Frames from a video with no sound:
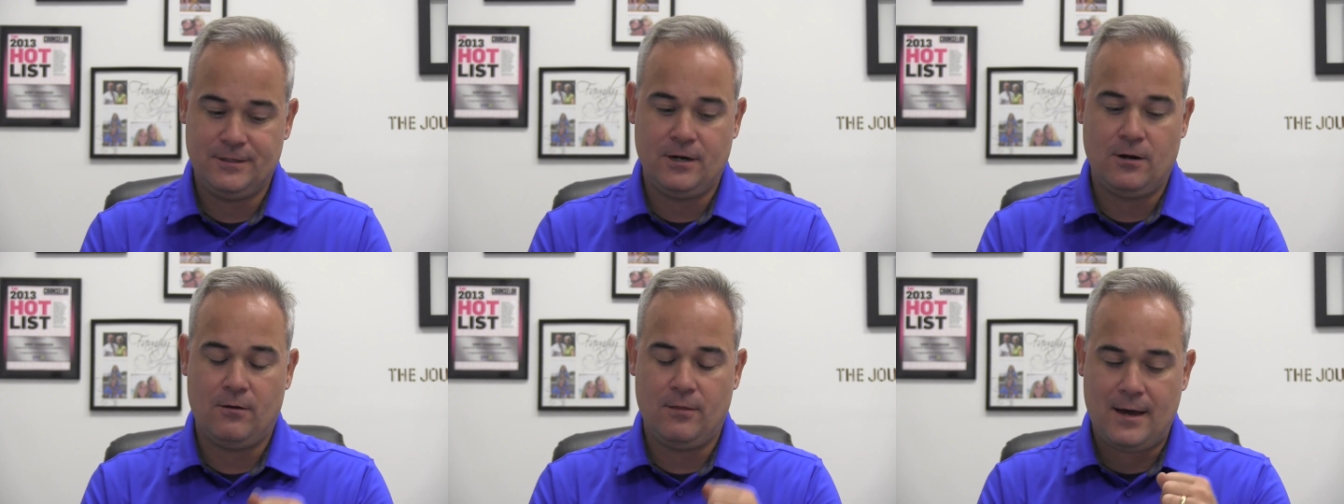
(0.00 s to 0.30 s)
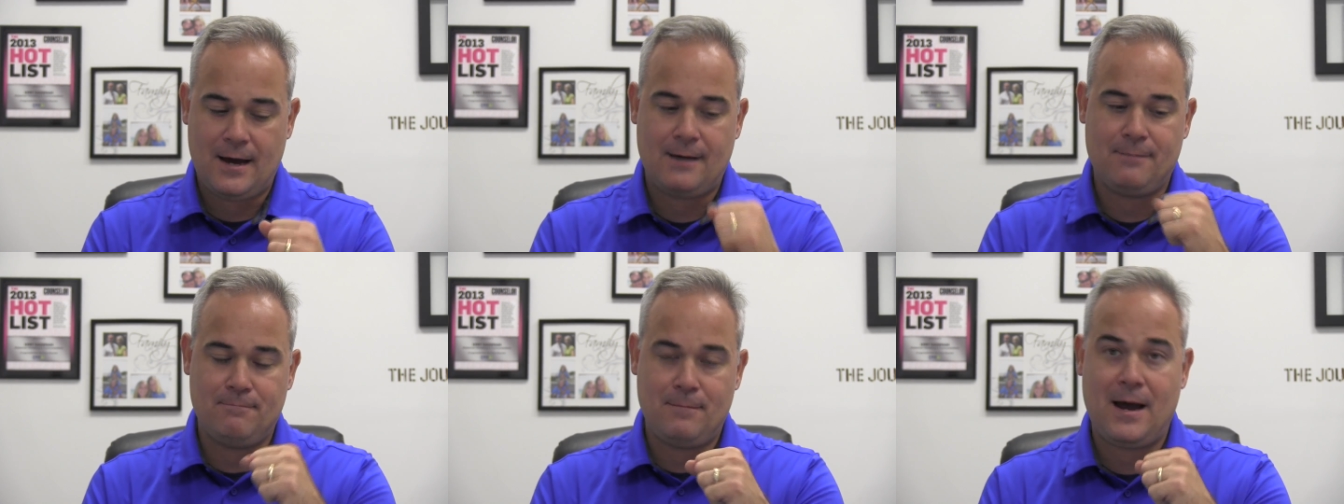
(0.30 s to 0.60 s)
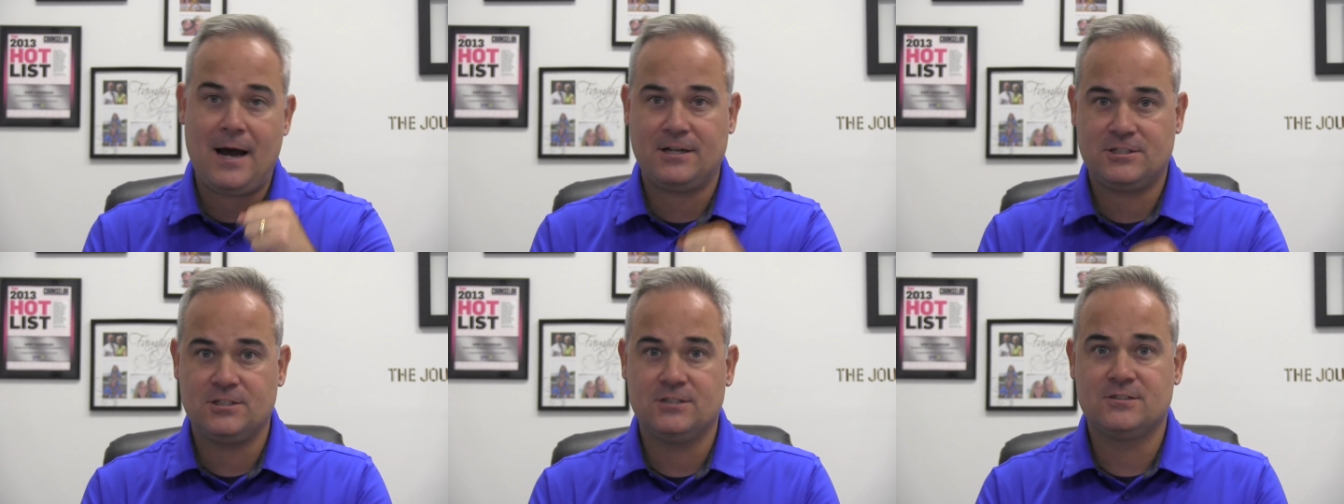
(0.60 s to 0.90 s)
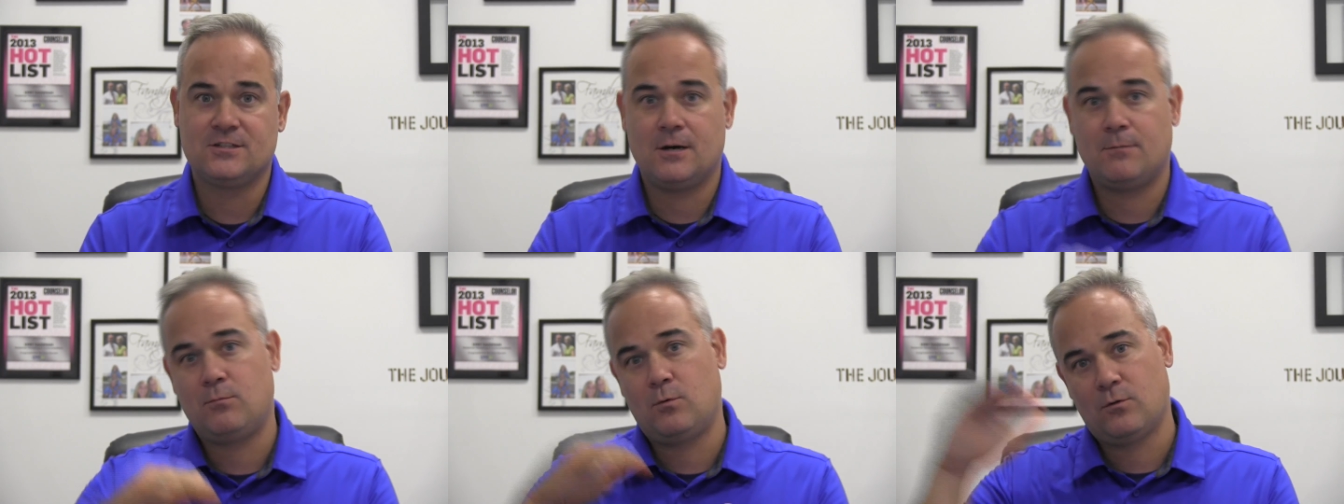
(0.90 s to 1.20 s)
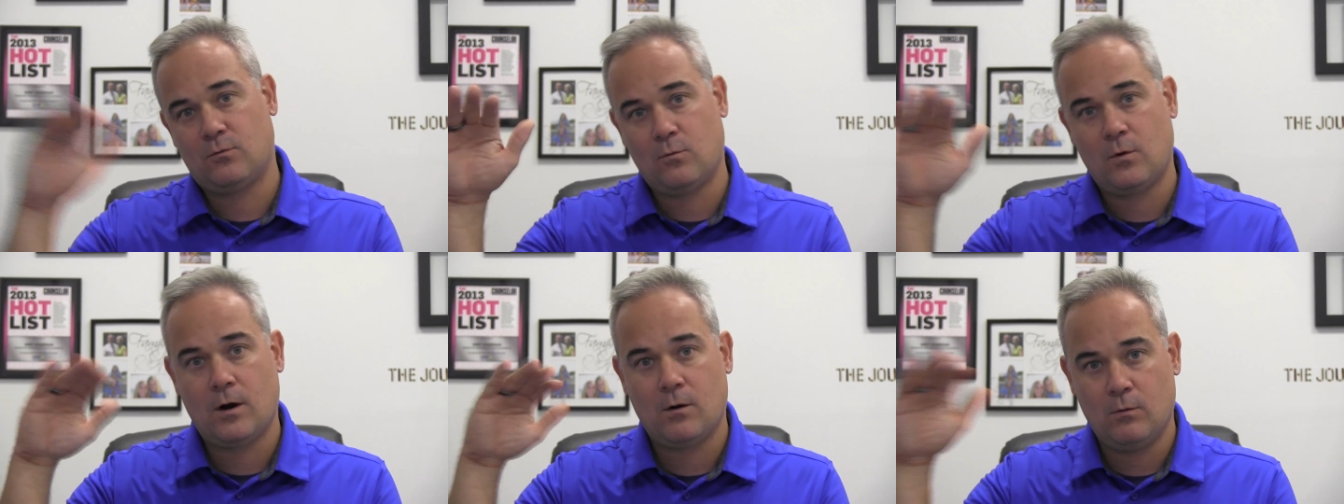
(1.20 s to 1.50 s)
you know, that matches up
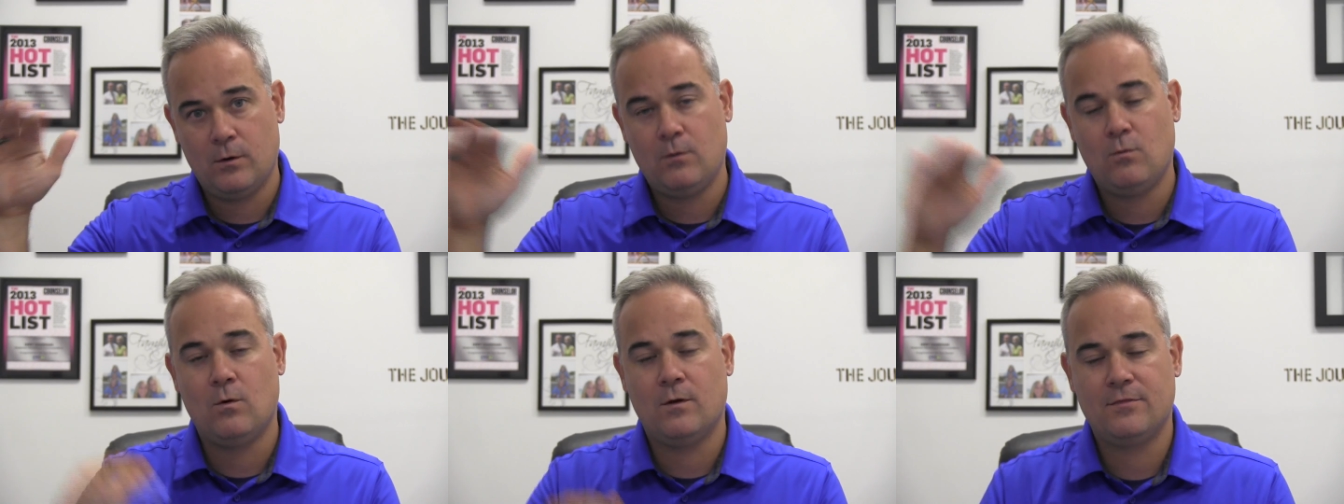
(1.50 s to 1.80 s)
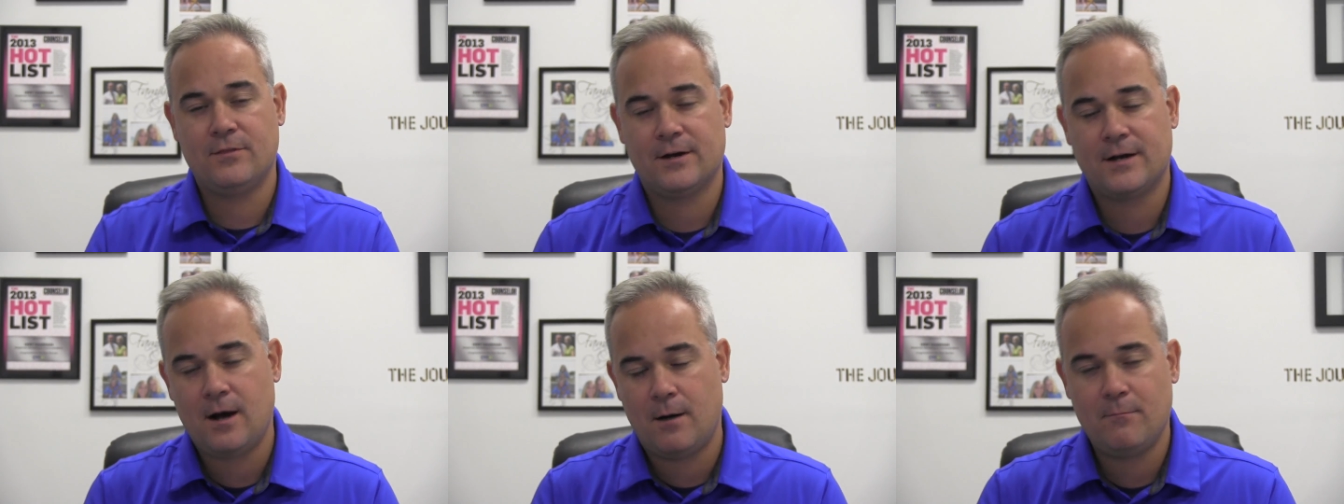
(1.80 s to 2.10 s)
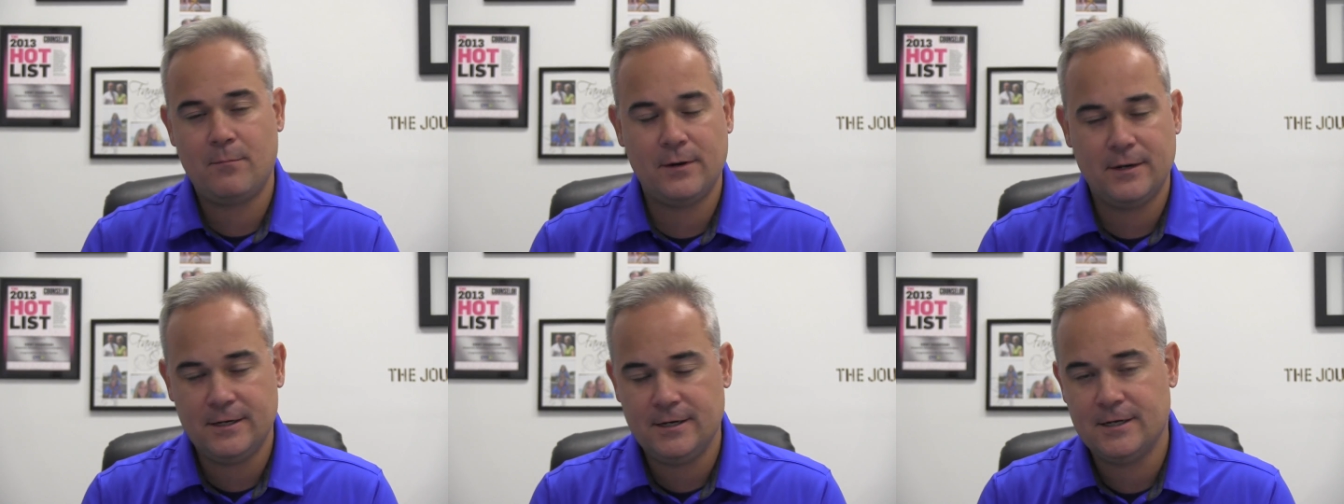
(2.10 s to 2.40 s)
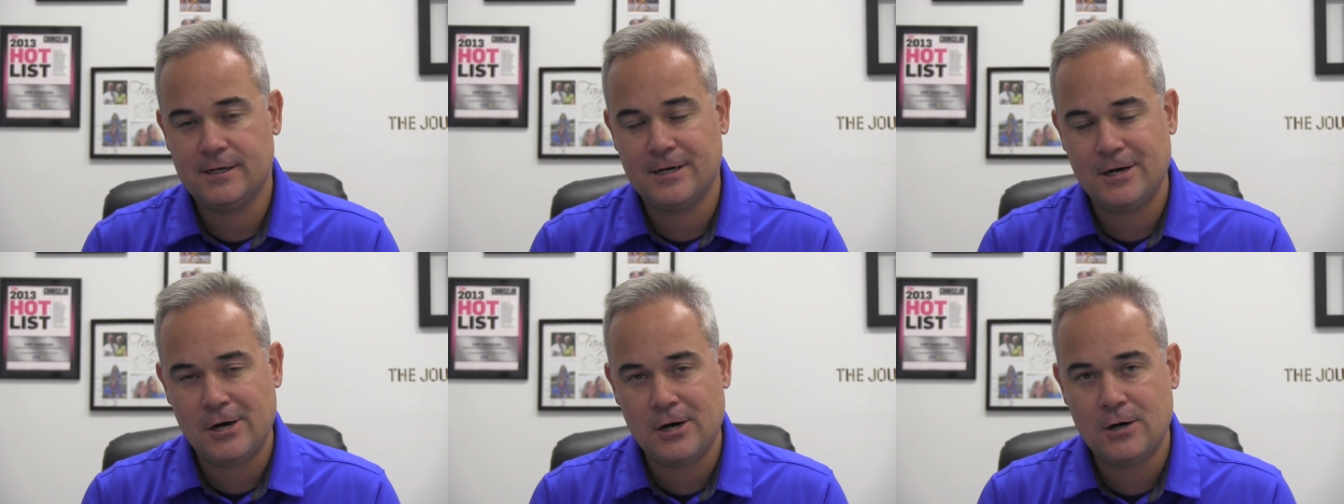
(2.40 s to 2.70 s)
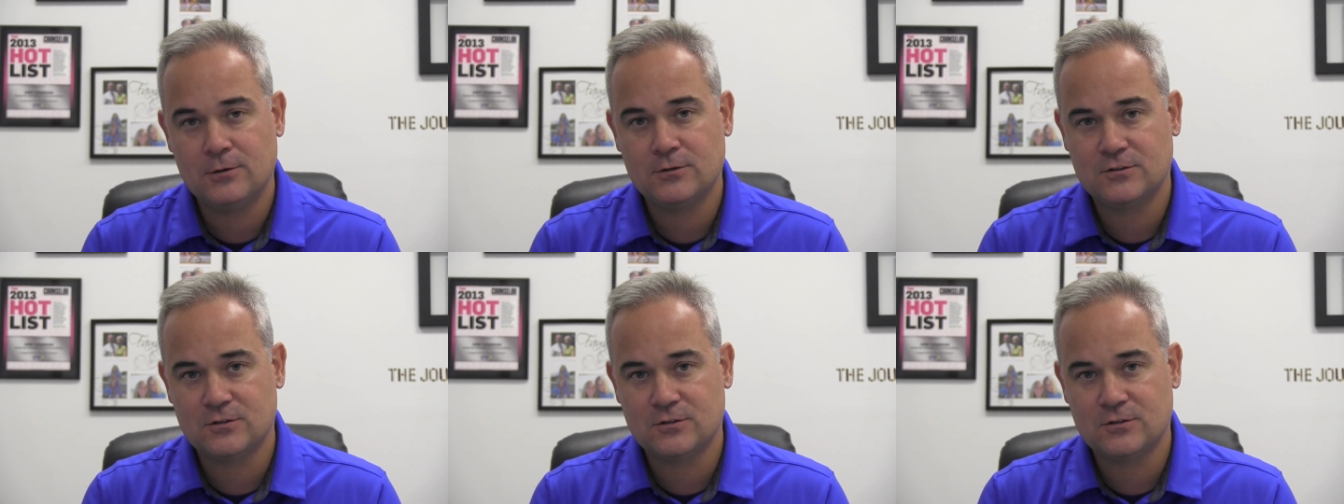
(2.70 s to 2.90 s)
with where we want the company to go.